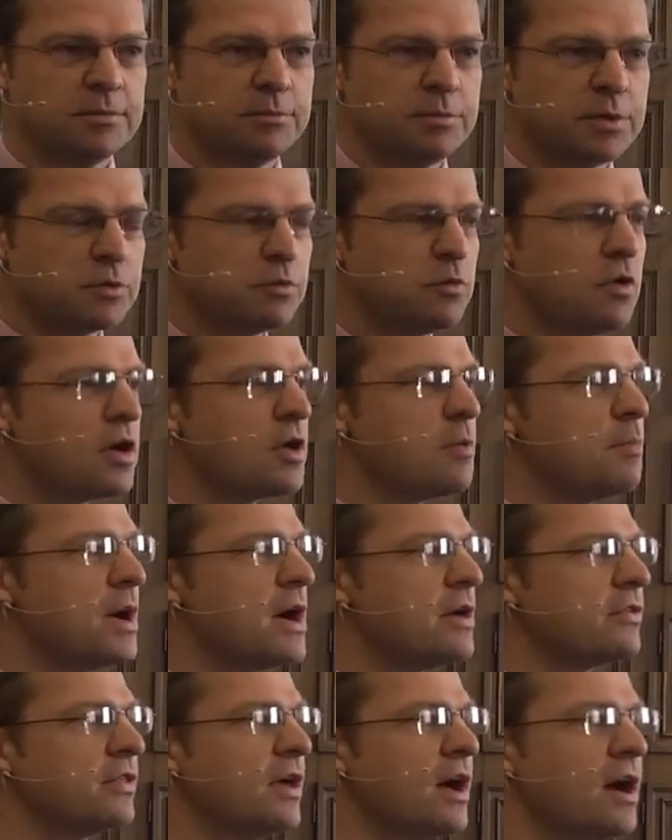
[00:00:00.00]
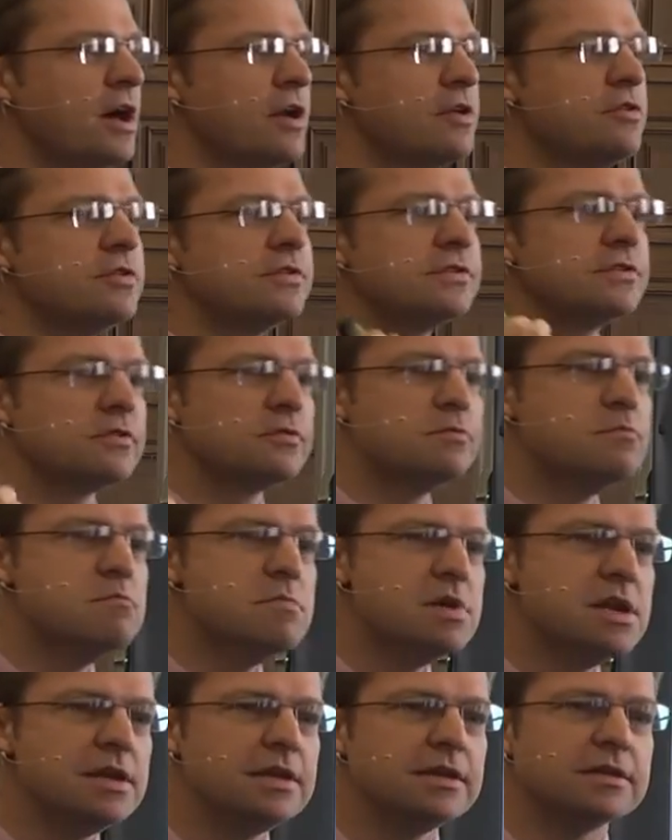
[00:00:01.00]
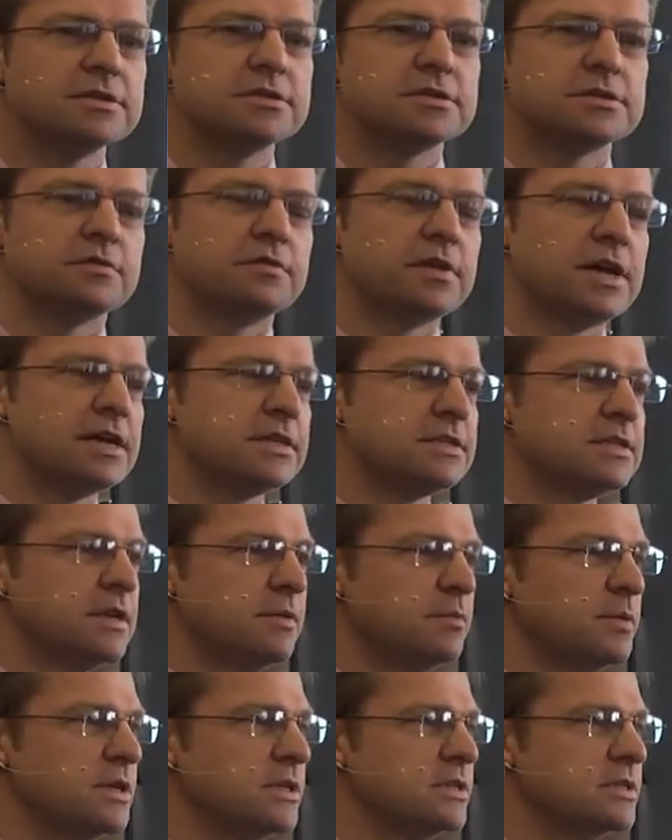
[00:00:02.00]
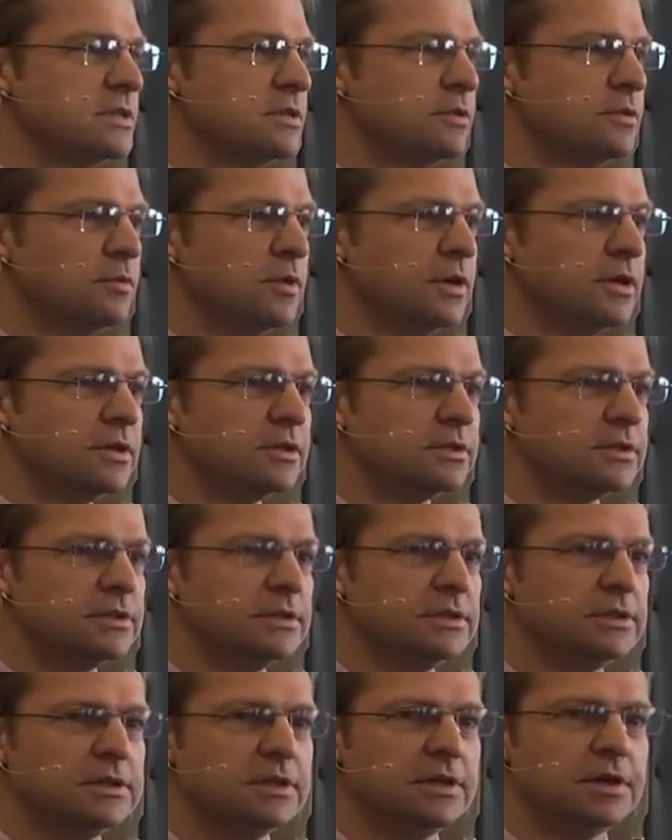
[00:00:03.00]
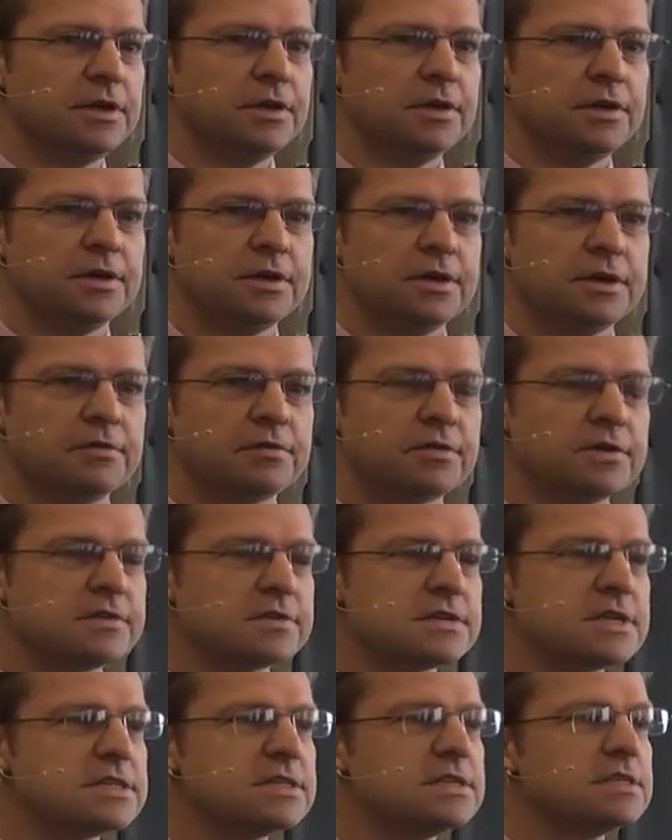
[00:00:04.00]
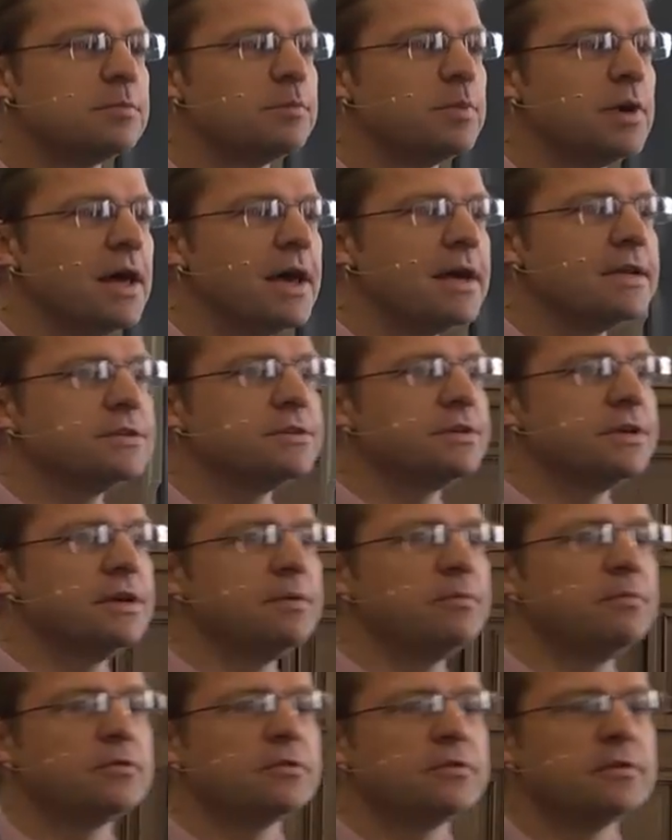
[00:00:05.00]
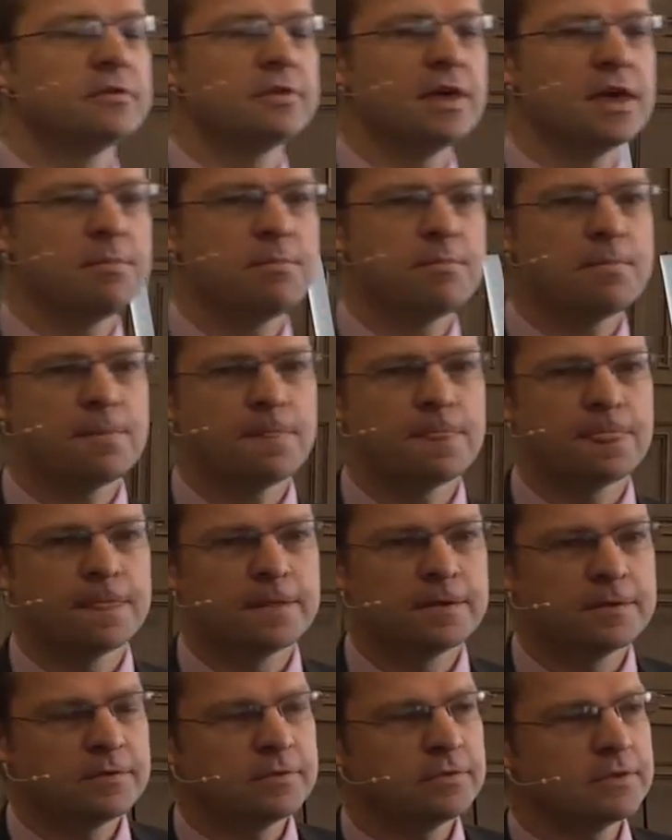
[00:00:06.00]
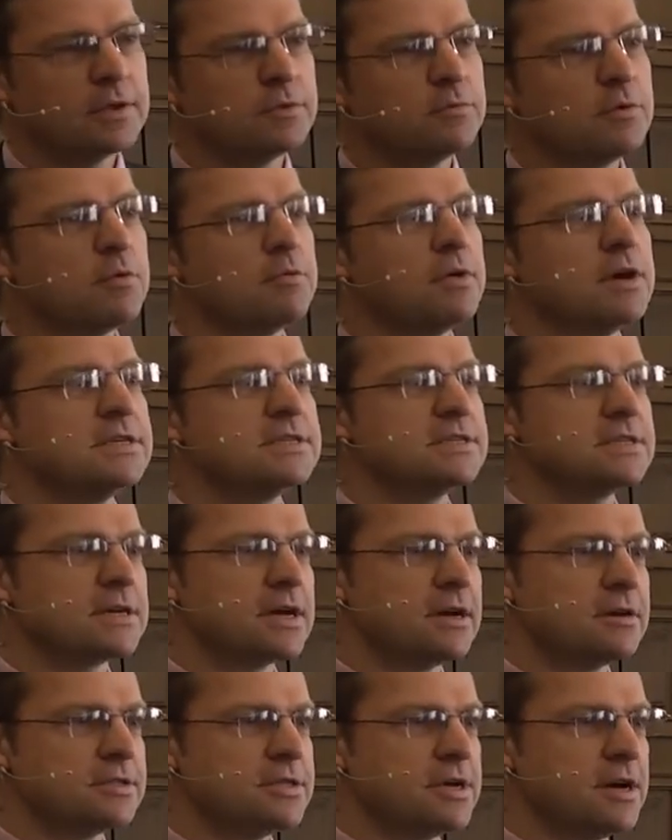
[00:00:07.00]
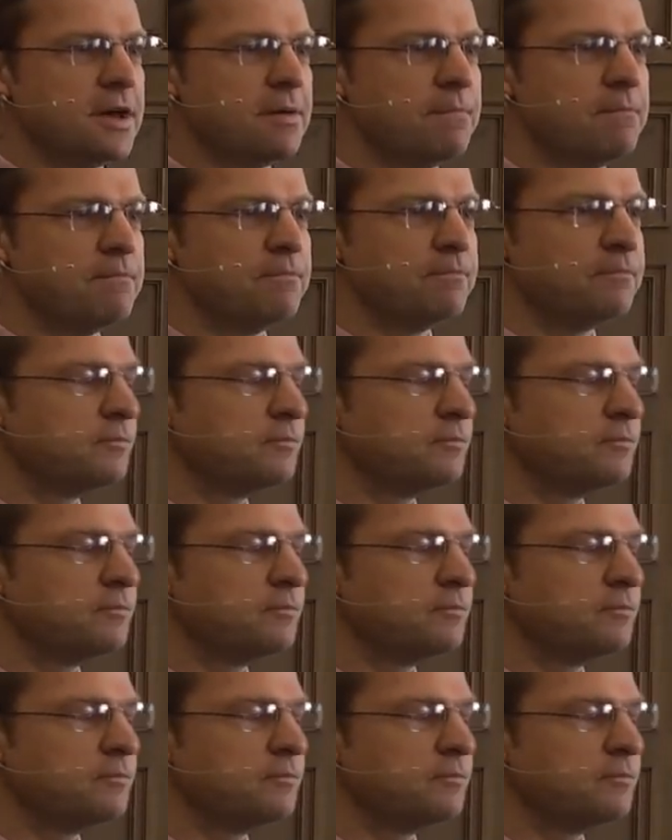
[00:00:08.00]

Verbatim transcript: But what about the hundreds of millions of SMEs in the world? If this doesn't apply to him, to them, then we're wasting our time.